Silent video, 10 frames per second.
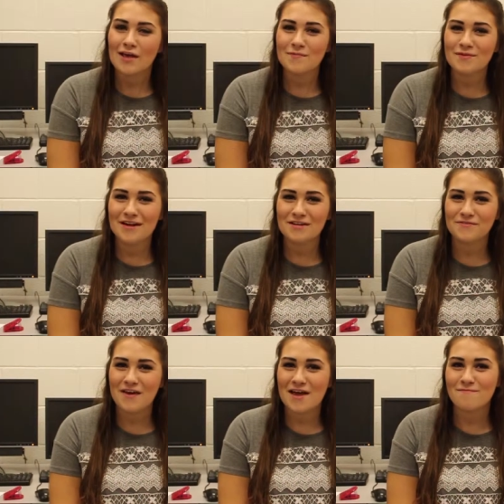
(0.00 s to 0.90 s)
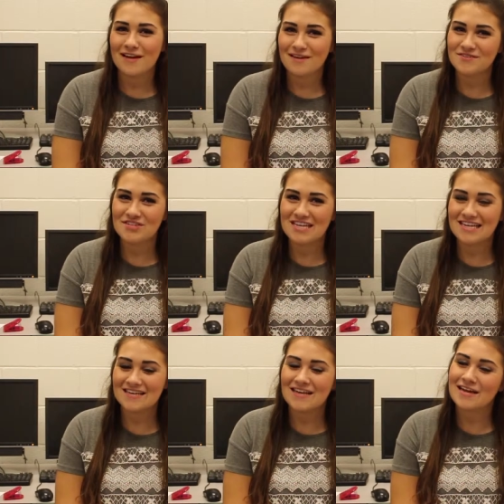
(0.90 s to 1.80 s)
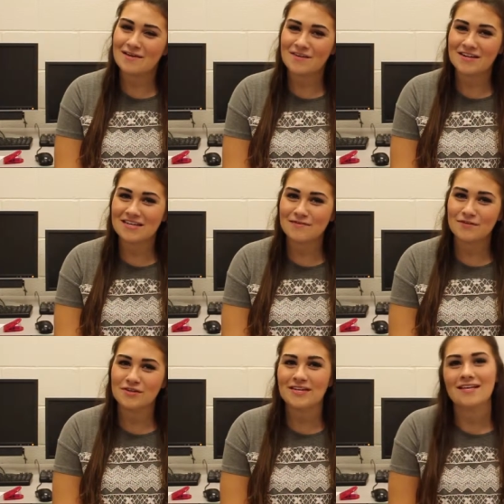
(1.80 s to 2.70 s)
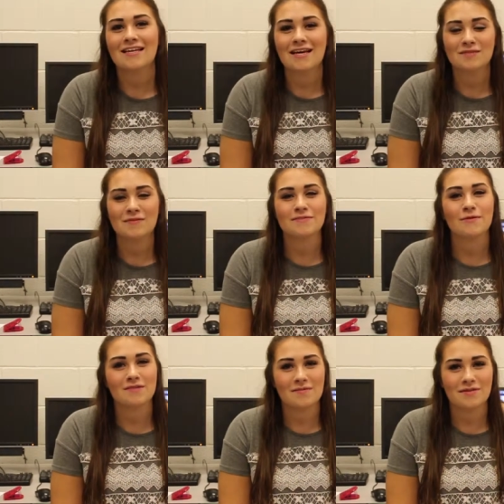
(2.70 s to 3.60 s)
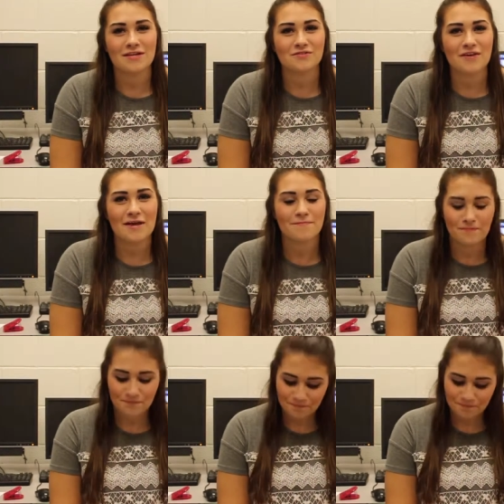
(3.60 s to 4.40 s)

Good morning, HVA. My name is Jenna, and I'm here to give you your daily announcements from WHVA.